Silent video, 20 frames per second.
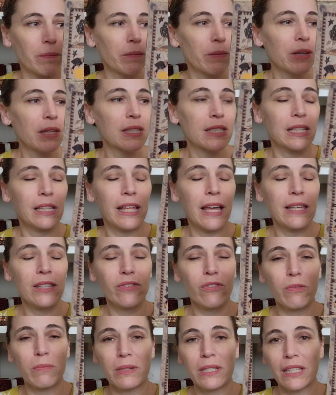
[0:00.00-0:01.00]
Celeste
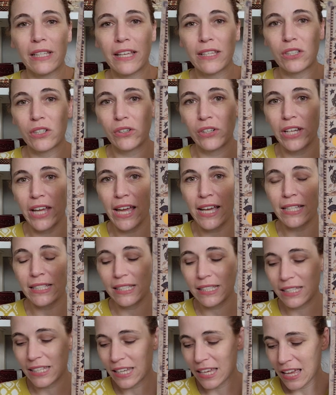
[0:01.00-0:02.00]
from Celeste
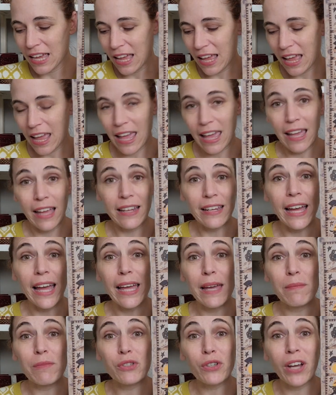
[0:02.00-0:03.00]
Creates. And I
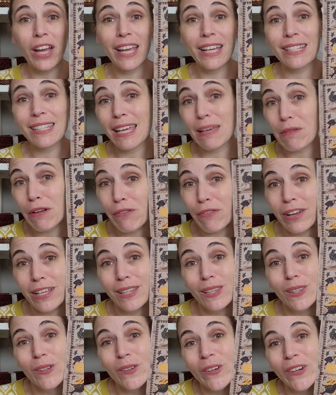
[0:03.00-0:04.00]
am trying to get my
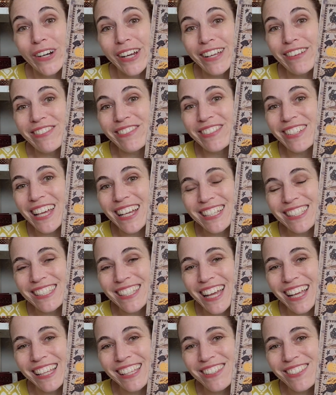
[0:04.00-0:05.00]
friend Lori from
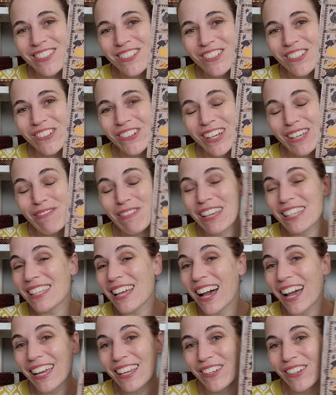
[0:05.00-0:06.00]
Textilist to join because
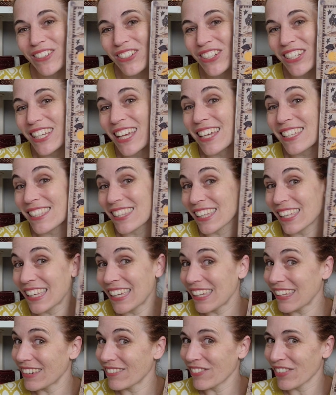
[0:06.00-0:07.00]
I know she has the
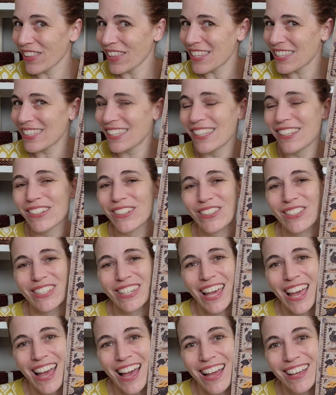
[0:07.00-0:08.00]
kit for this in her
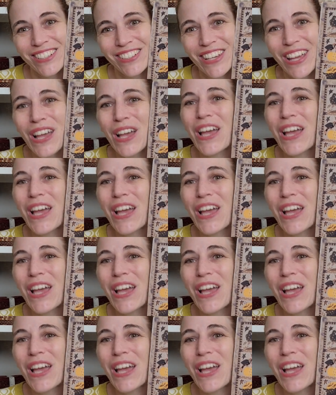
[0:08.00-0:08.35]
stash.